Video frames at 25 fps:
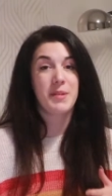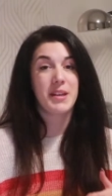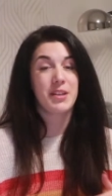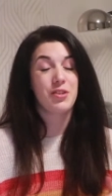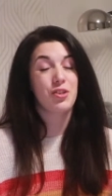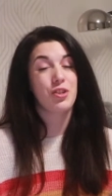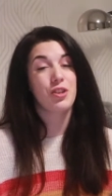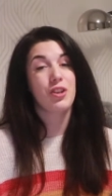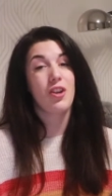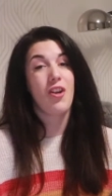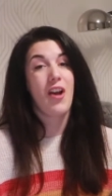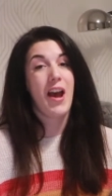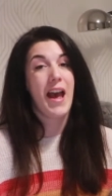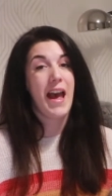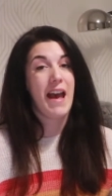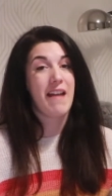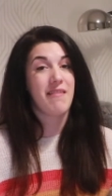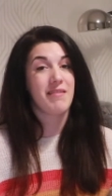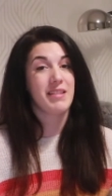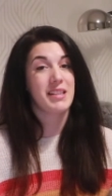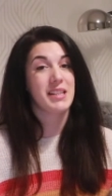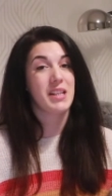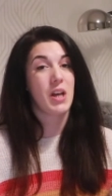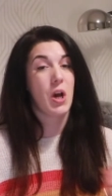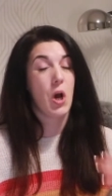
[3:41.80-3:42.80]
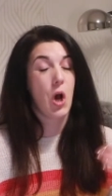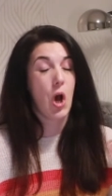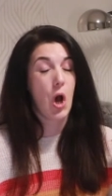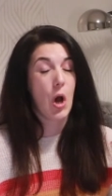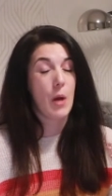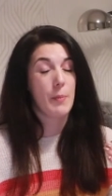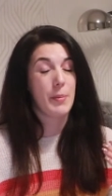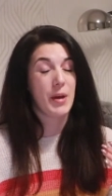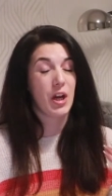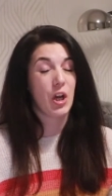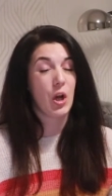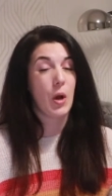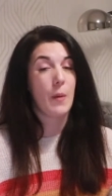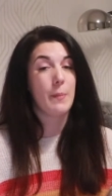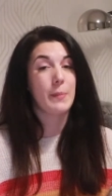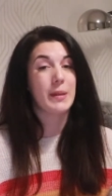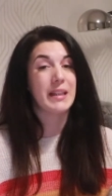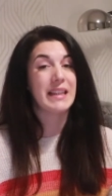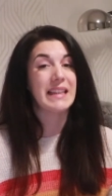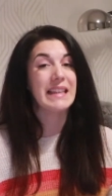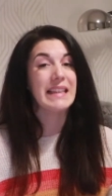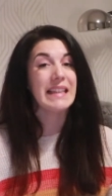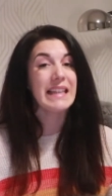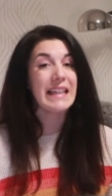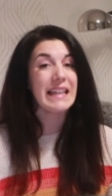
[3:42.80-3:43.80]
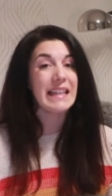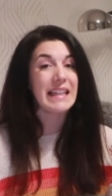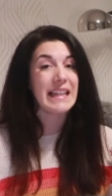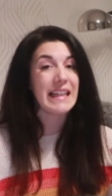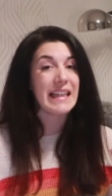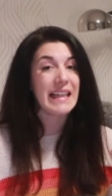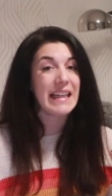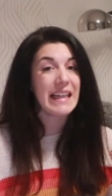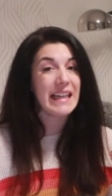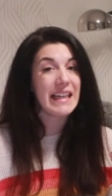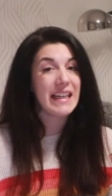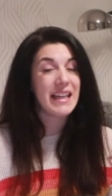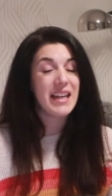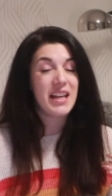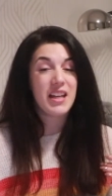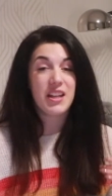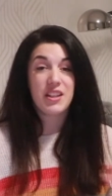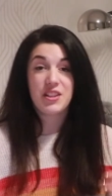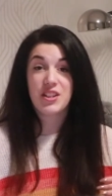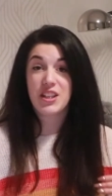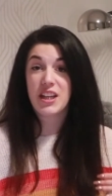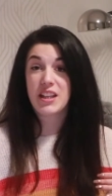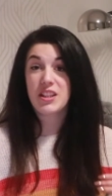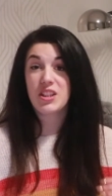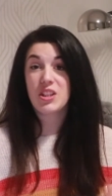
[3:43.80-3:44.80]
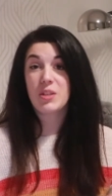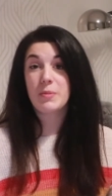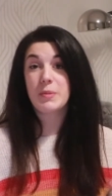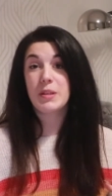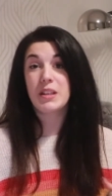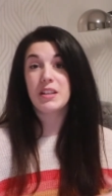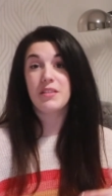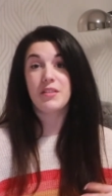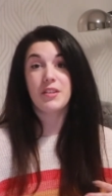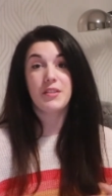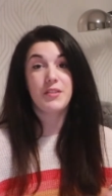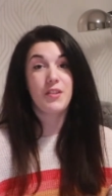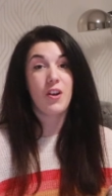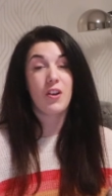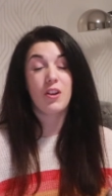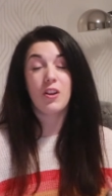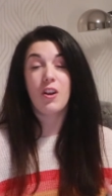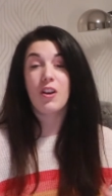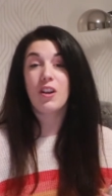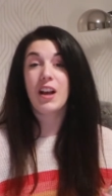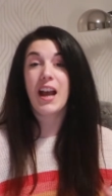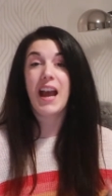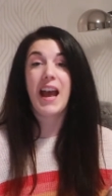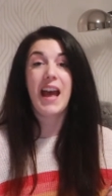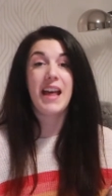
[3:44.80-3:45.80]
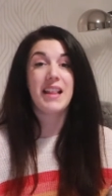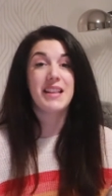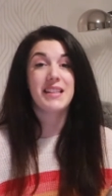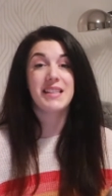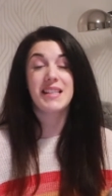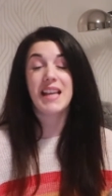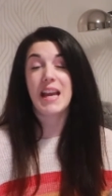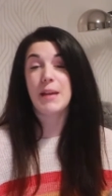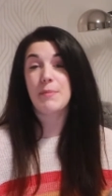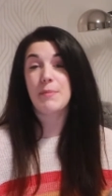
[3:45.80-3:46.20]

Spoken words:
sure your hair is up completely. Gentlemen, if you've got long hair, the same